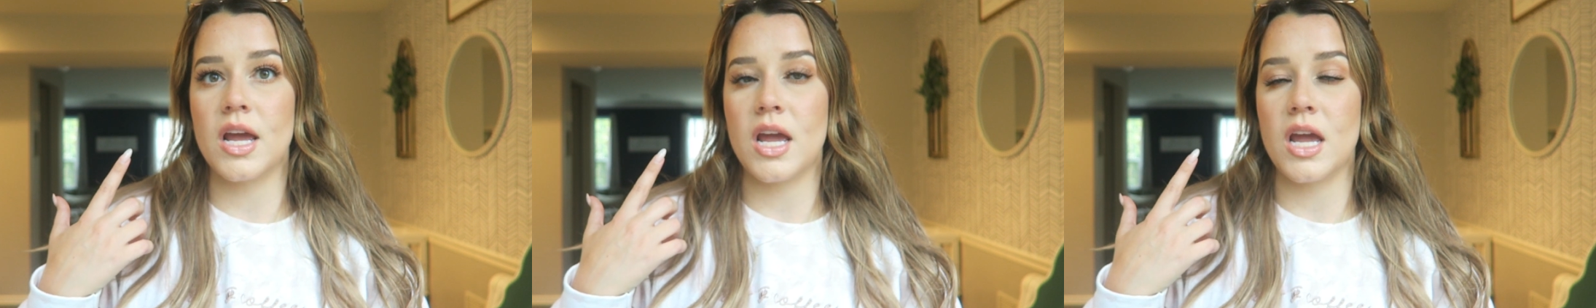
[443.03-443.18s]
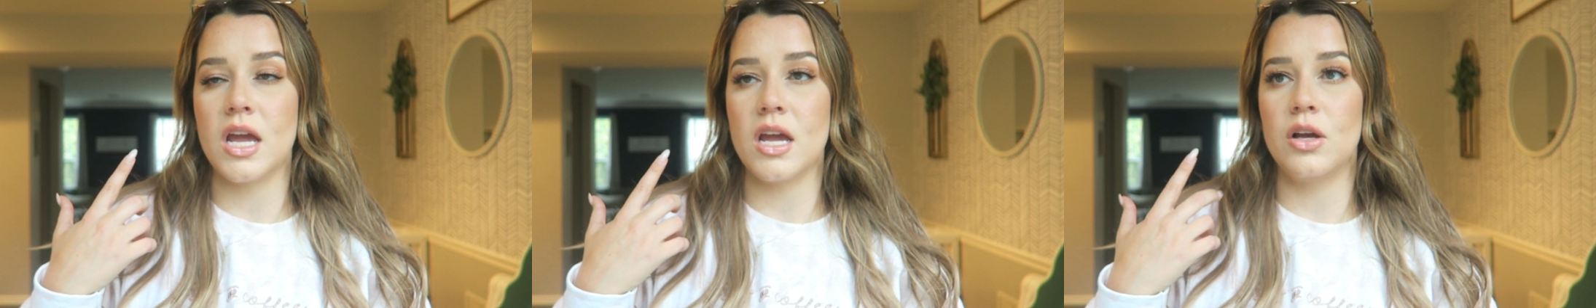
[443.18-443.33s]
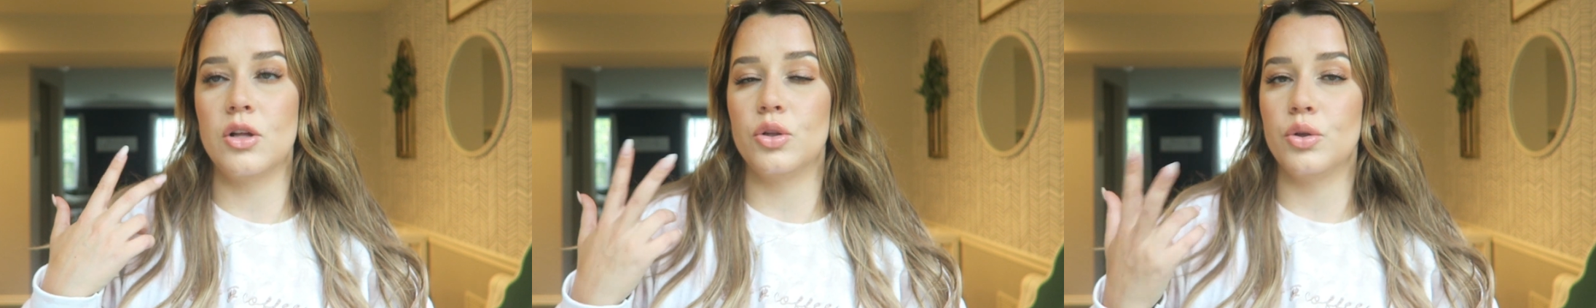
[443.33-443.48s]

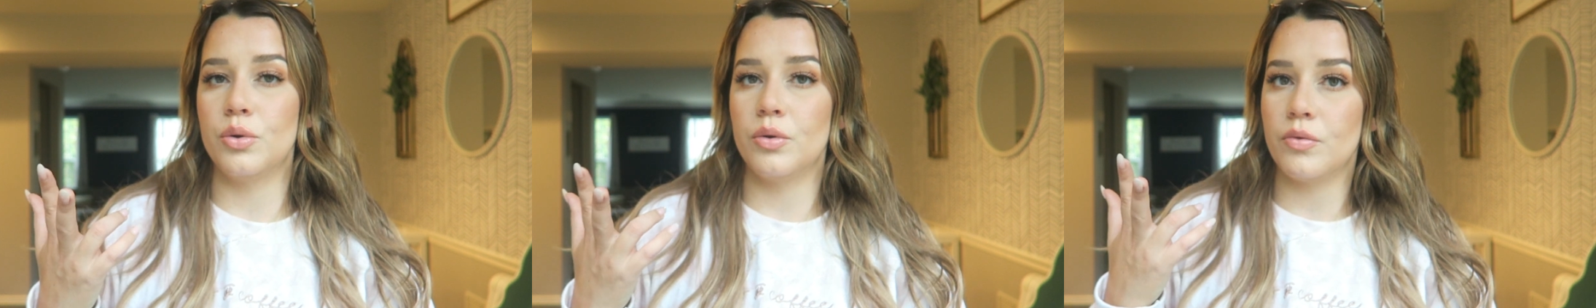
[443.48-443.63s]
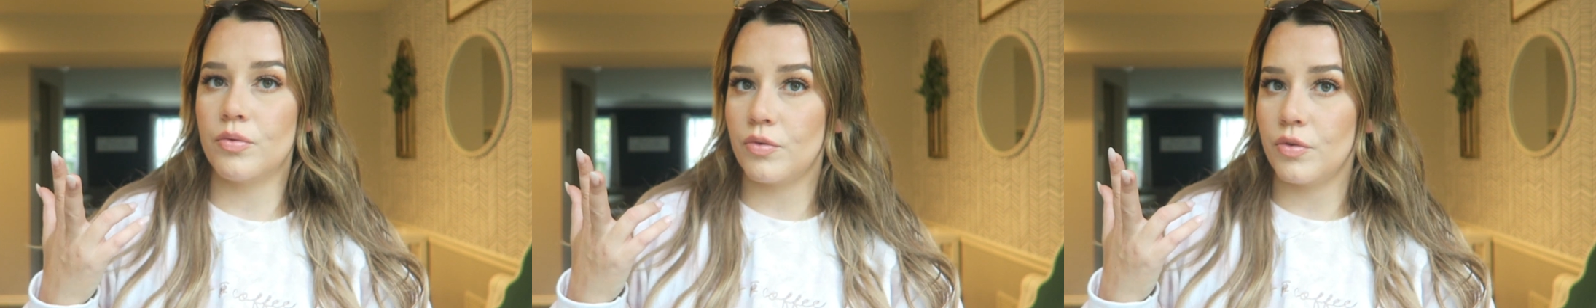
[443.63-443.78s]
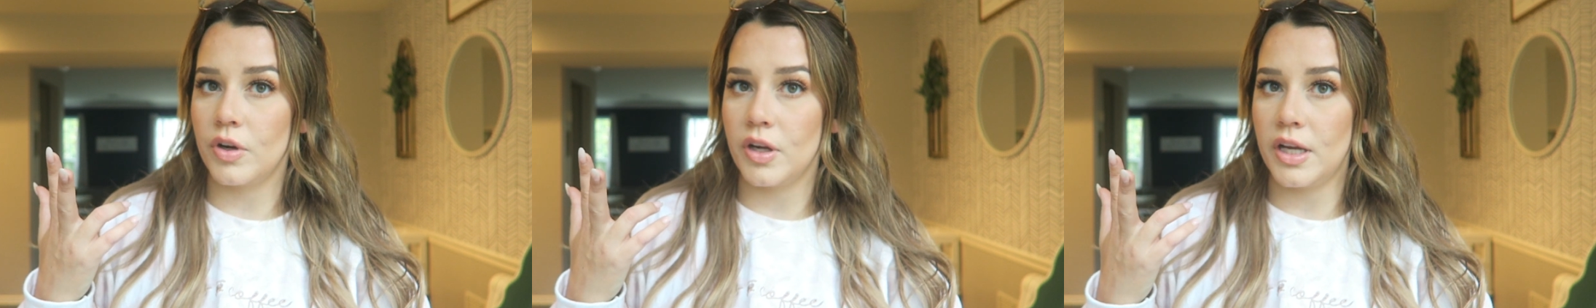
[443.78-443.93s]
a
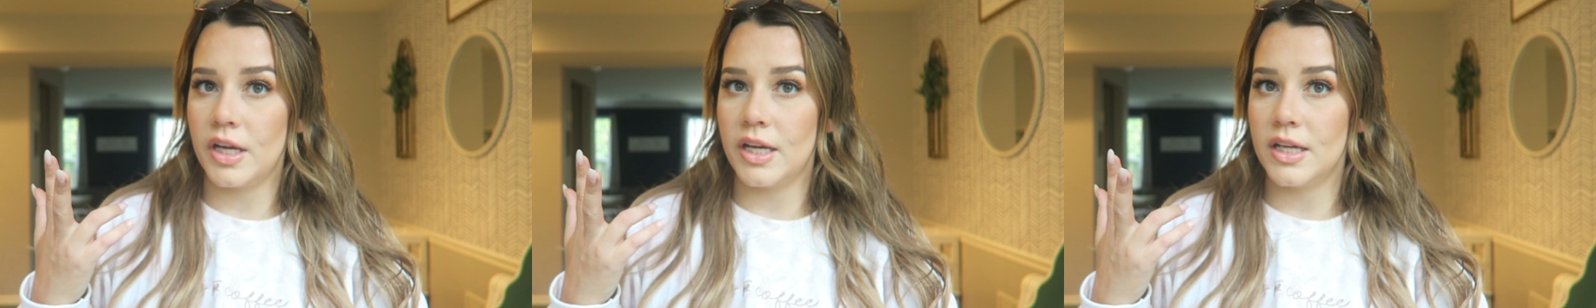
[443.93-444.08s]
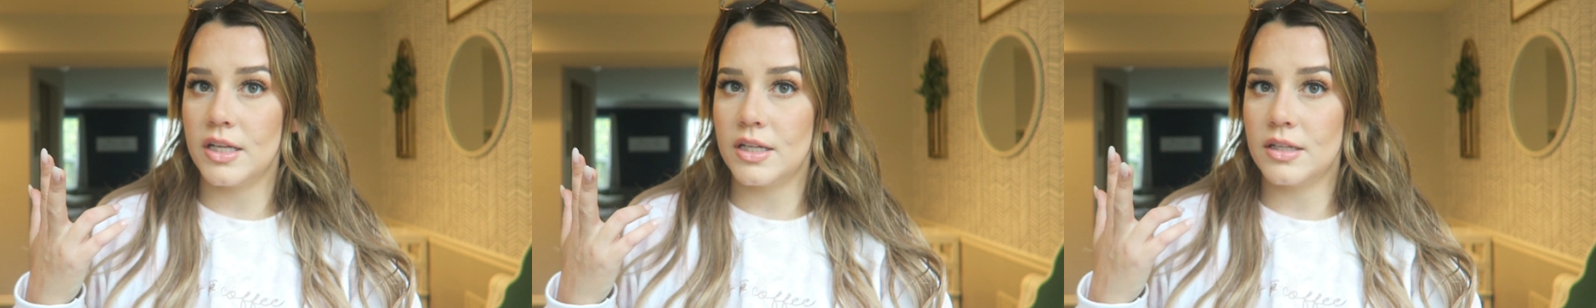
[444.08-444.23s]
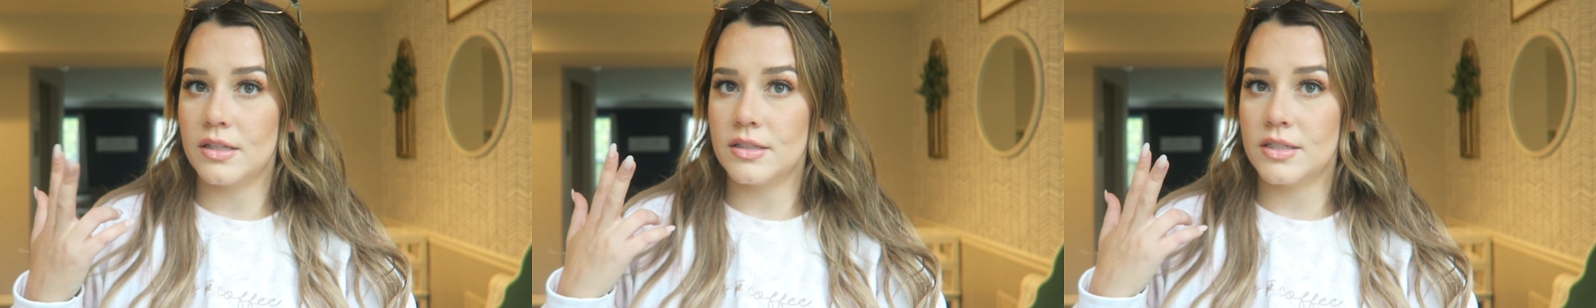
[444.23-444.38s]

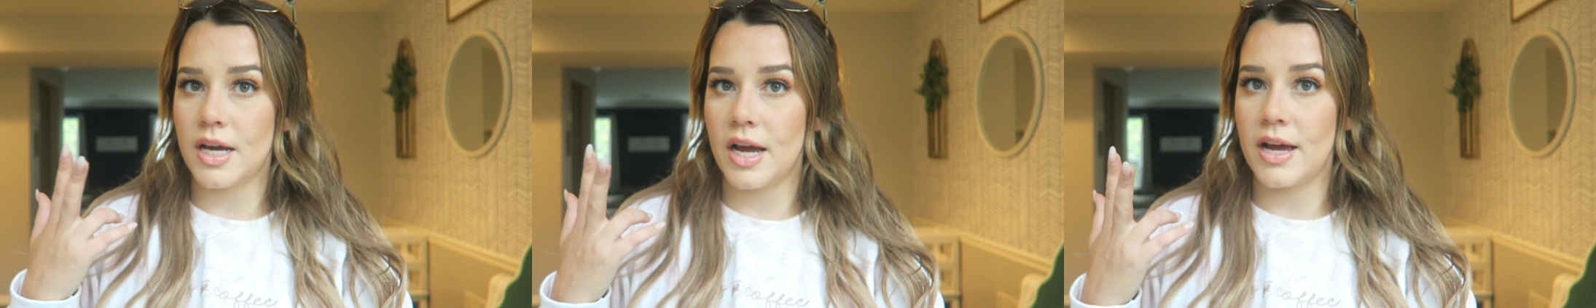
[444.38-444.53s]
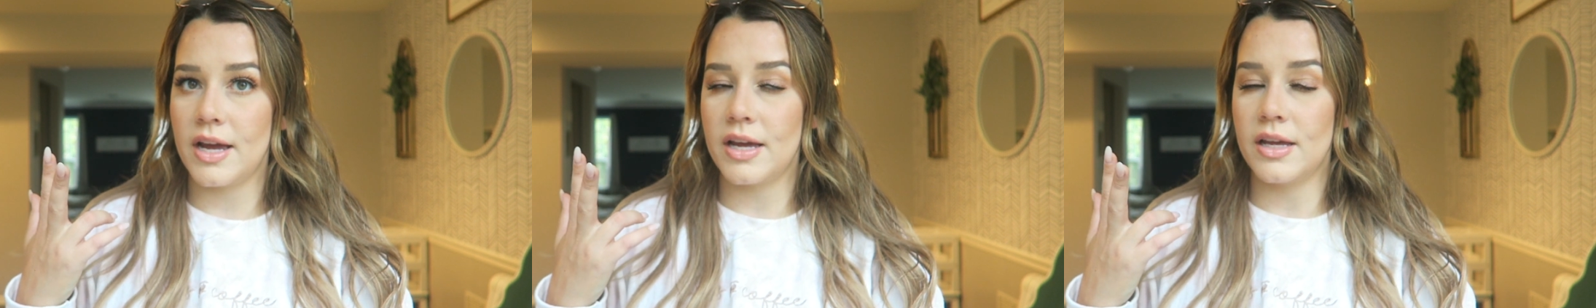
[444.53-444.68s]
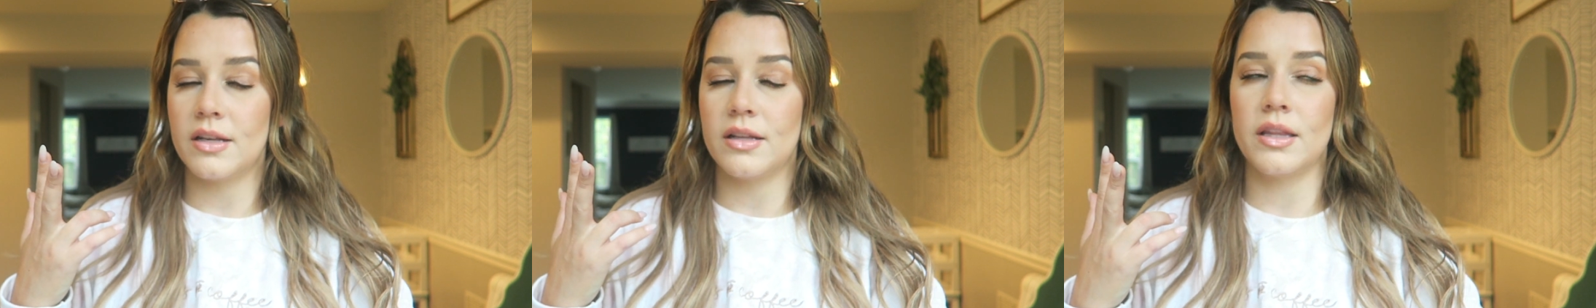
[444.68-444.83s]
gluten-free
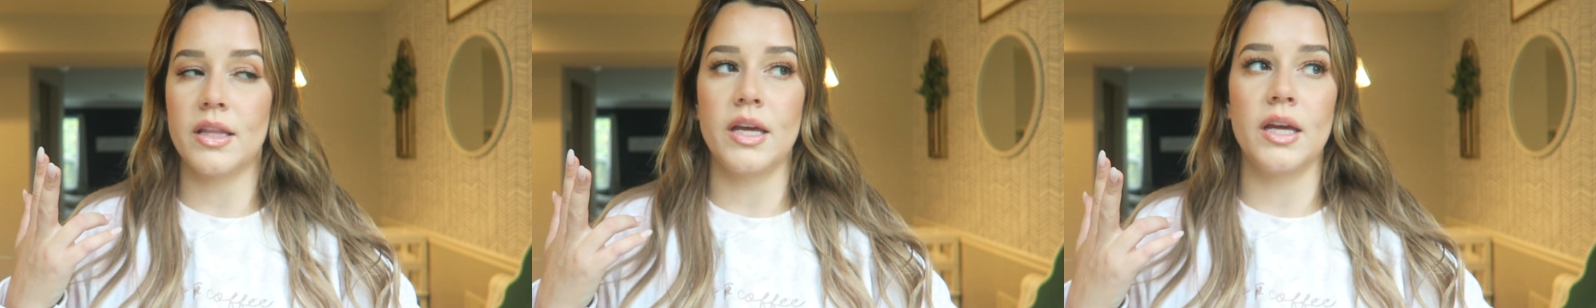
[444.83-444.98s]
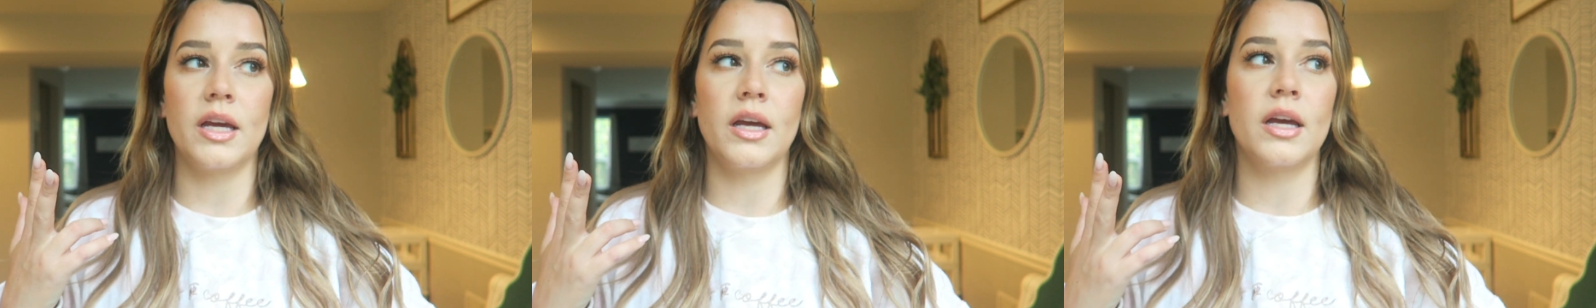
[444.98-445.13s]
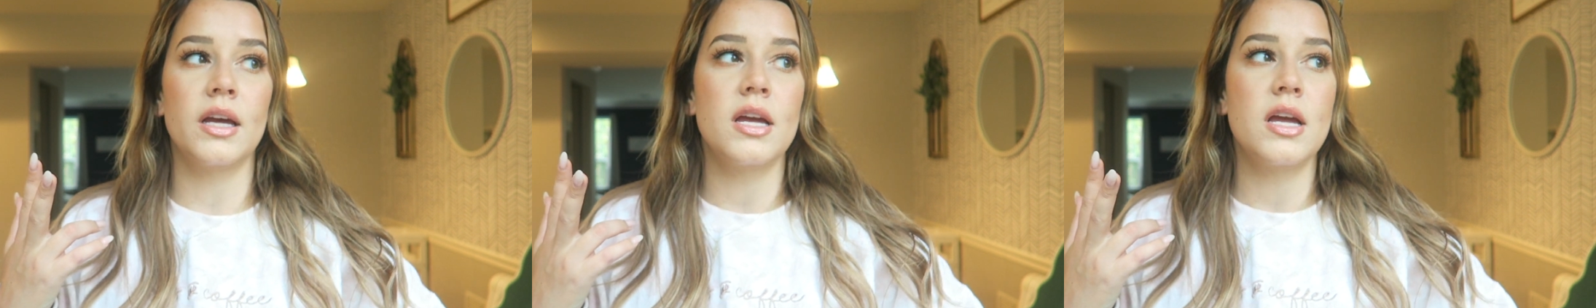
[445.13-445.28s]
diet
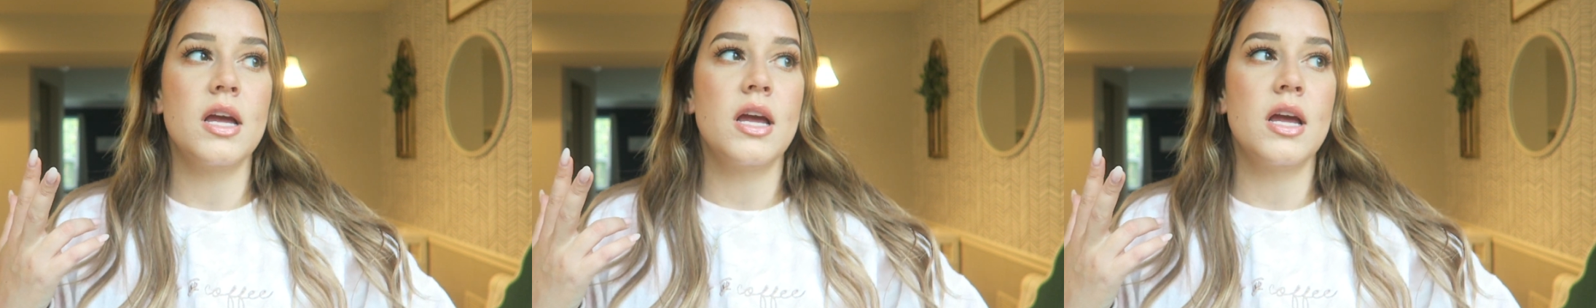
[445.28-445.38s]
thing.